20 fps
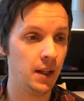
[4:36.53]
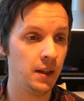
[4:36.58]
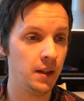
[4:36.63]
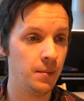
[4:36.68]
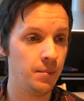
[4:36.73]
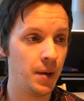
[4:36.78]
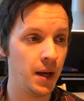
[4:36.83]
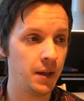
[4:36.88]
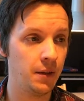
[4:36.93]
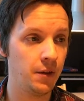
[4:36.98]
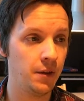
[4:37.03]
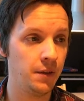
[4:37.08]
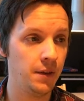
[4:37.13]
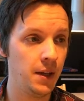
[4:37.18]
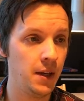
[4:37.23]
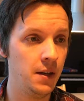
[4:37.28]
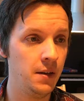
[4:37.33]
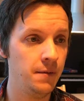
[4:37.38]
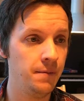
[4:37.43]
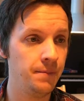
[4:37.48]
in the background
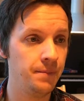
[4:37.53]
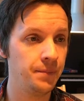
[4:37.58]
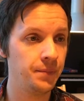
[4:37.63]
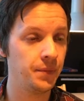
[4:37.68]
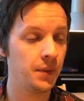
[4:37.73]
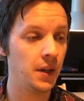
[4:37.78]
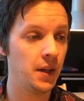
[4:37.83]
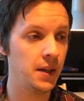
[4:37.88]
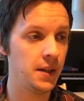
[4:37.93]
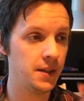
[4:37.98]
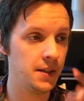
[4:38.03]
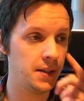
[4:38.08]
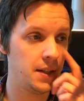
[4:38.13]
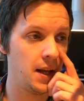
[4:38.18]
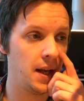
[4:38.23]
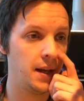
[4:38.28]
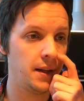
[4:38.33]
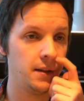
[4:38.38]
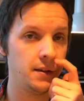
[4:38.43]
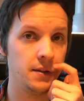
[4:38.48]
here is
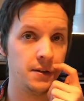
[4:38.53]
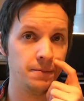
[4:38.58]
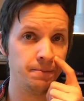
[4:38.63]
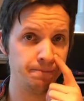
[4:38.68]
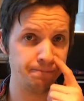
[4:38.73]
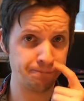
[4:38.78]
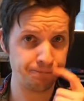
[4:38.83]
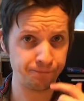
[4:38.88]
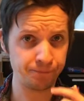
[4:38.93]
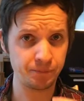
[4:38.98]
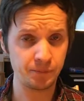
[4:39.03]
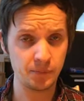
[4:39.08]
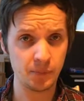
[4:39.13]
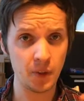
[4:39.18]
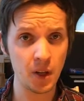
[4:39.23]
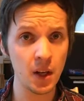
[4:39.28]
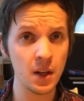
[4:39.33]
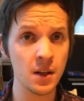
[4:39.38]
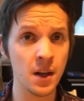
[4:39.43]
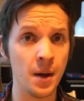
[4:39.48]
that
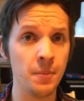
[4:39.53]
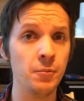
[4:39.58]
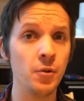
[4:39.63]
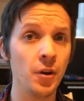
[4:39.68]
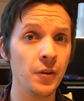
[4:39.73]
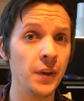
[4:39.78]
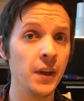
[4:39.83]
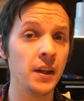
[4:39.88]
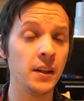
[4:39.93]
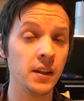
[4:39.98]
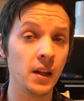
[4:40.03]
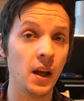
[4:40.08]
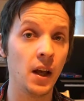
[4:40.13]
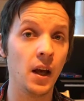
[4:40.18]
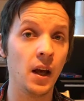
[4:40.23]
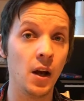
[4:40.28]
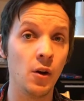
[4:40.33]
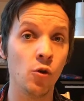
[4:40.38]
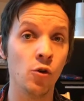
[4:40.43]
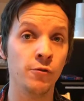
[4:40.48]
I'm running
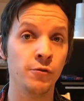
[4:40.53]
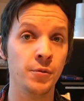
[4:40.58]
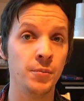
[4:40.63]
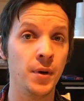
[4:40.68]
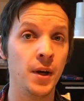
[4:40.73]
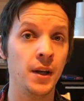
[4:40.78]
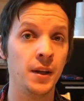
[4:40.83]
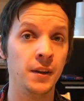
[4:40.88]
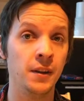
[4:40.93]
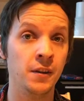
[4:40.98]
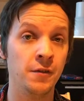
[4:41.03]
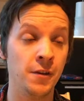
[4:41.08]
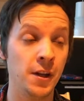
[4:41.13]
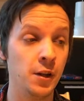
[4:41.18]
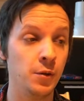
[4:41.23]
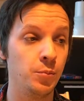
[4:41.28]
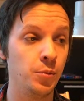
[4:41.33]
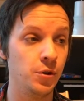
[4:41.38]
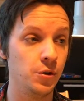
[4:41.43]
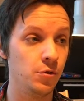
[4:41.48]
the Overmind
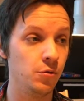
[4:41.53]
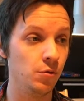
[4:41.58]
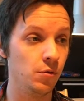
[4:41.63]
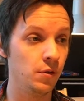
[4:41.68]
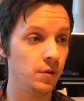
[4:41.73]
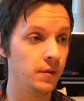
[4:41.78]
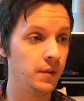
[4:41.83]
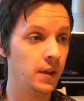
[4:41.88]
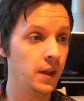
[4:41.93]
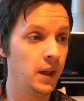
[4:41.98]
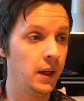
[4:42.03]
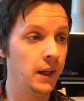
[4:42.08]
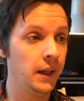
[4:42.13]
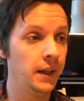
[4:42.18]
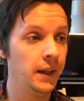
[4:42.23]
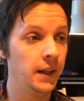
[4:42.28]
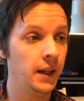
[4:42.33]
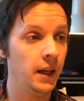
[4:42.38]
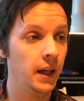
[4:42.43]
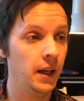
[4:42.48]
developer tool.
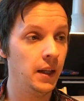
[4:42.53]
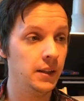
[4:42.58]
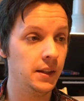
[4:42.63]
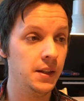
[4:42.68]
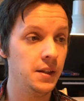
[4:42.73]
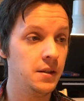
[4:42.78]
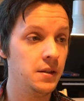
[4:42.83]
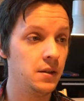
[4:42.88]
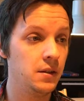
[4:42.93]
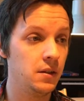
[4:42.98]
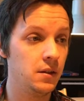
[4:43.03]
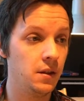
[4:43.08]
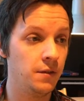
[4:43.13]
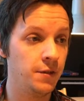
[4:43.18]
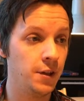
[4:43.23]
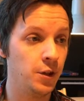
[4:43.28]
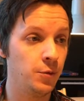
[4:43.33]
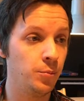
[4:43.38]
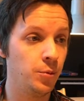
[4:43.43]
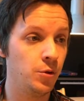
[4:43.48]
And this
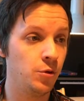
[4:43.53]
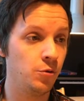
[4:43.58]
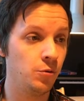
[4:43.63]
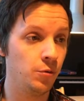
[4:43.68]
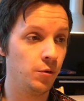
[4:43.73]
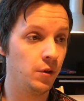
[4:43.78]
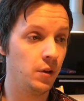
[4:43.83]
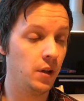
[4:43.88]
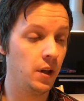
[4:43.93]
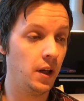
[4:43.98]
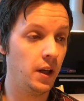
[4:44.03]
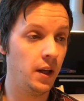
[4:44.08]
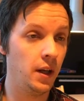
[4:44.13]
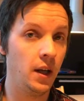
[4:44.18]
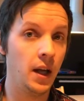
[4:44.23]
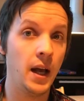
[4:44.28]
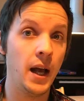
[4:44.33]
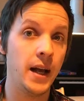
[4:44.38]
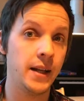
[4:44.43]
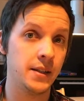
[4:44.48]
developer tool
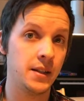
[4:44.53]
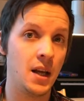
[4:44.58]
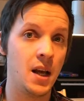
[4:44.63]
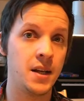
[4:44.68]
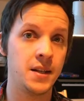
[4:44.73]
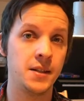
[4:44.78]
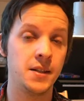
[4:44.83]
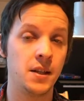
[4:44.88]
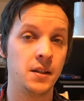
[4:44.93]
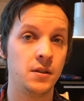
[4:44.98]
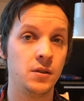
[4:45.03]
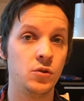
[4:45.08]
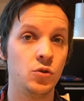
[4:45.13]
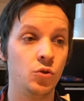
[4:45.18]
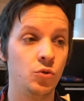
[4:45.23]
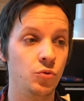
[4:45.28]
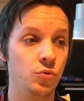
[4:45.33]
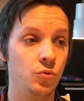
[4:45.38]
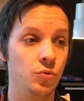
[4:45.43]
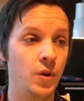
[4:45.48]
has access
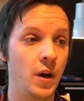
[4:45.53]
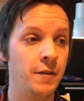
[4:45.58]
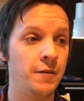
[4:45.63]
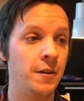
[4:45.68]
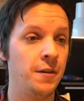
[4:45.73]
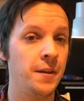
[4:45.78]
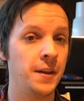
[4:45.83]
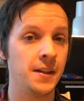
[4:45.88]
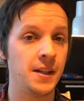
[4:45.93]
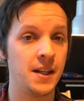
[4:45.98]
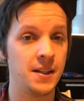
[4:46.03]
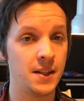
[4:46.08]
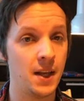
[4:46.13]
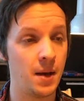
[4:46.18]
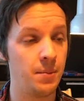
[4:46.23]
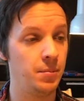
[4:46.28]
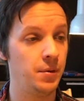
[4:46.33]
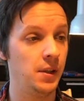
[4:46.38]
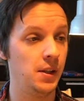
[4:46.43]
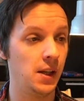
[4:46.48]
to everything that's
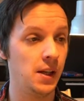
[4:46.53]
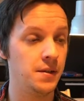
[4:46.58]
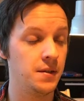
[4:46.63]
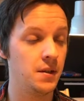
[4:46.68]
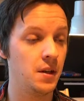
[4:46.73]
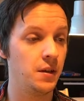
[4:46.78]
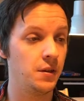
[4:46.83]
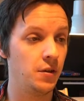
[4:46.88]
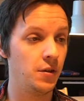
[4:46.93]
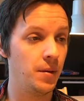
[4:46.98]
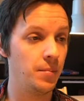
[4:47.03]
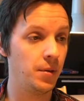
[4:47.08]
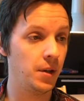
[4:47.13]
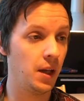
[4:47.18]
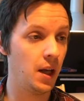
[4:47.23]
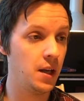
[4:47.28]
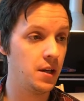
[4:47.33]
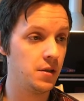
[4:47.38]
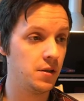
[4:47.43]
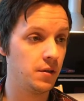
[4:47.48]
happening inside your
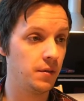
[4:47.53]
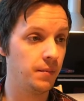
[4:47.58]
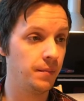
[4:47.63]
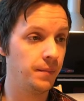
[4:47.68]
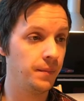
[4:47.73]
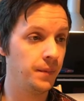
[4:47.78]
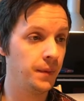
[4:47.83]
application.